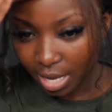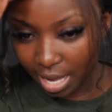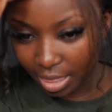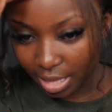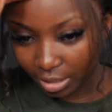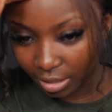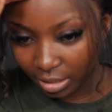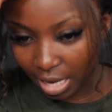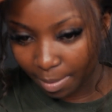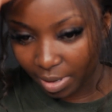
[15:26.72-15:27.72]
And then
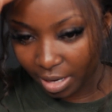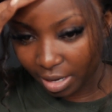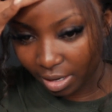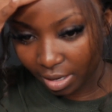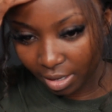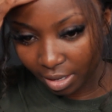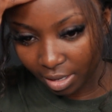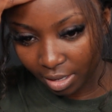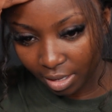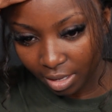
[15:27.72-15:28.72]
just tap it in.
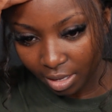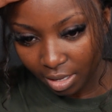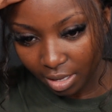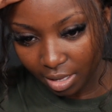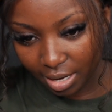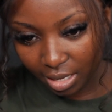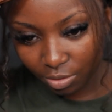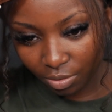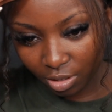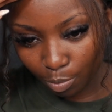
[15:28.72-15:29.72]
And I
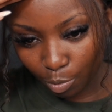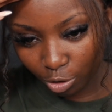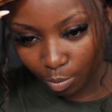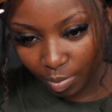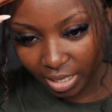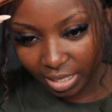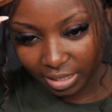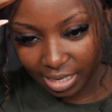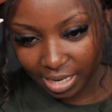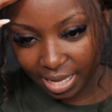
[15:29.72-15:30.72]
do this more so
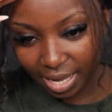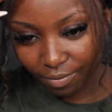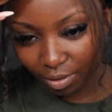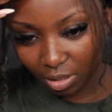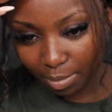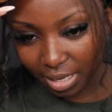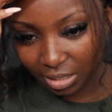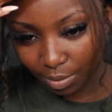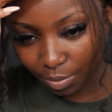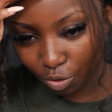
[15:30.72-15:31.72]
because it could get really
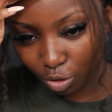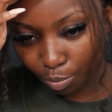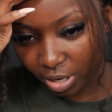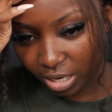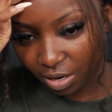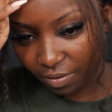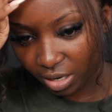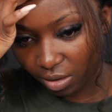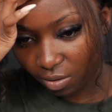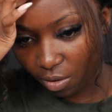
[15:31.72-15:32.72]
messy when you spray
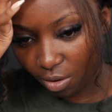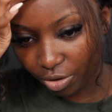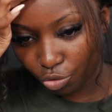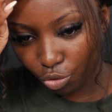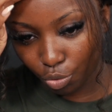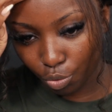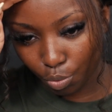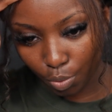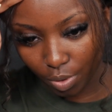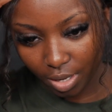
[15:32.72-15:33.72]
directly
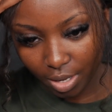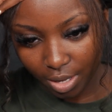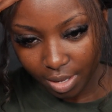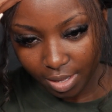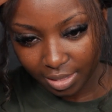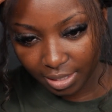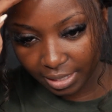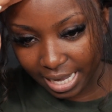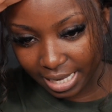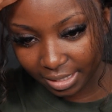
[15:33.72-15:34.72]
onto the
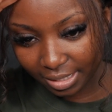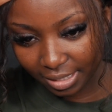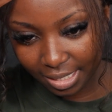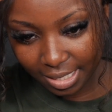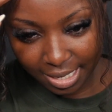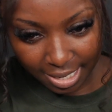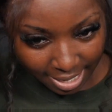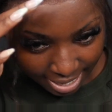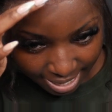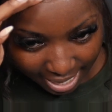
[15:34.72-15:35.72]
lace.
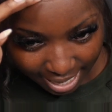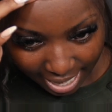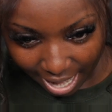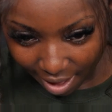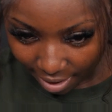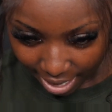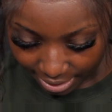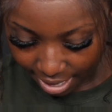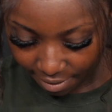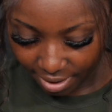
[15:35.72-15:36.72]
And I don't
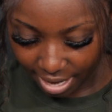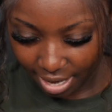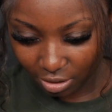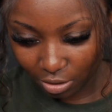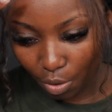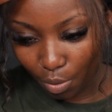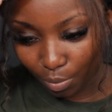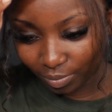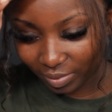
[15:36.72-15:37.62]
got time for that. So